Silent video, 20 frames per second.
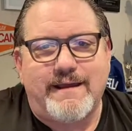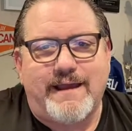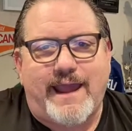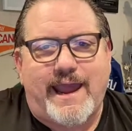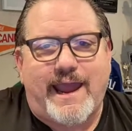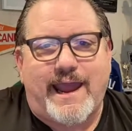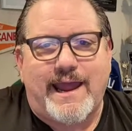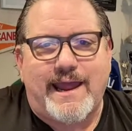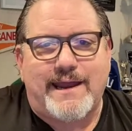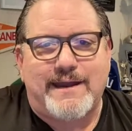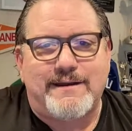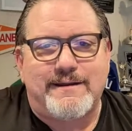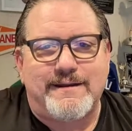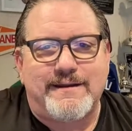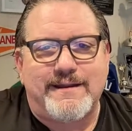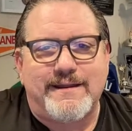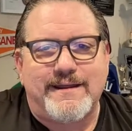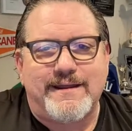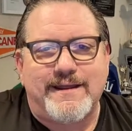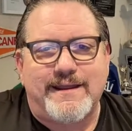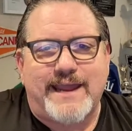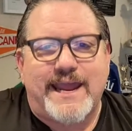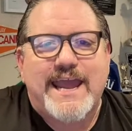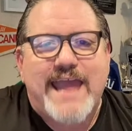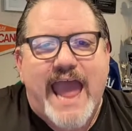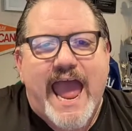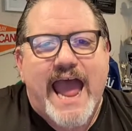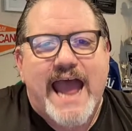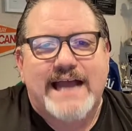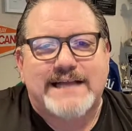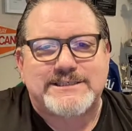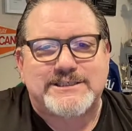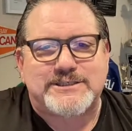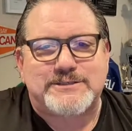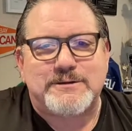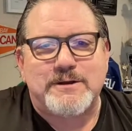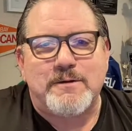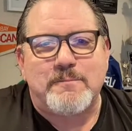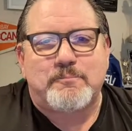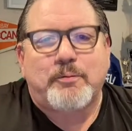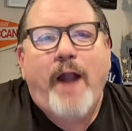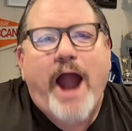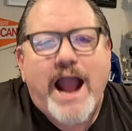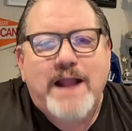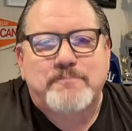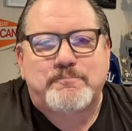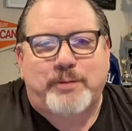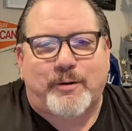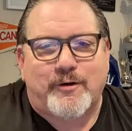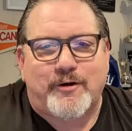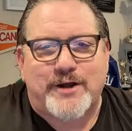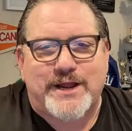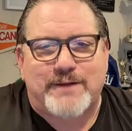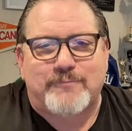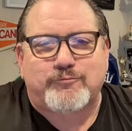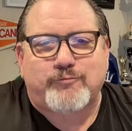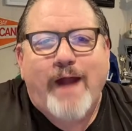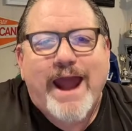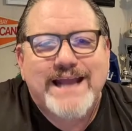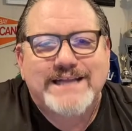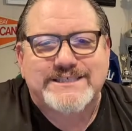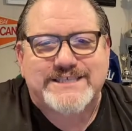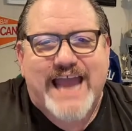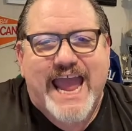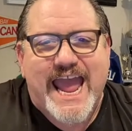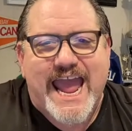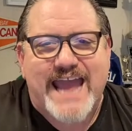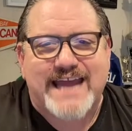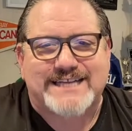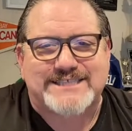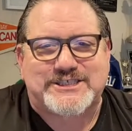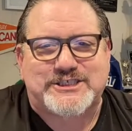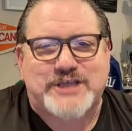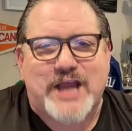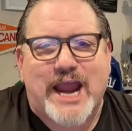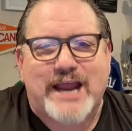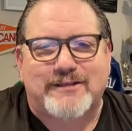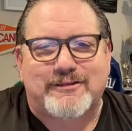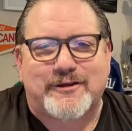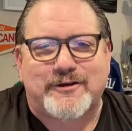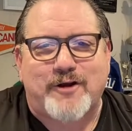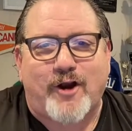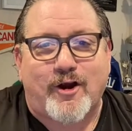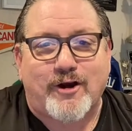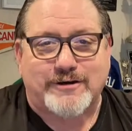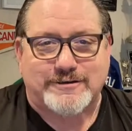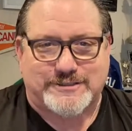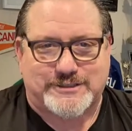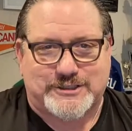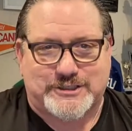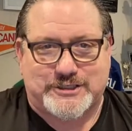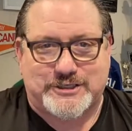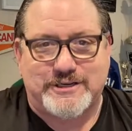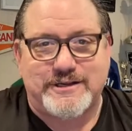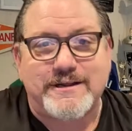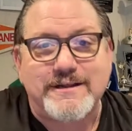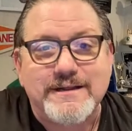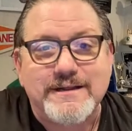And he has Brock Purdy ranked ahead of Jalen Hurts.